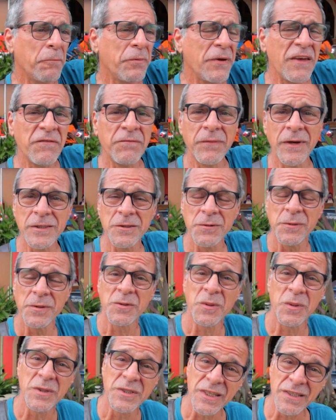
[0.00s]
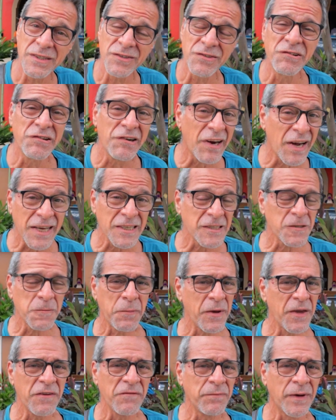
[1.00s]
pavements, which were just grass
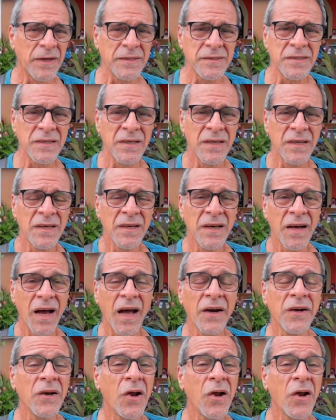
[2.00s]
pavements, are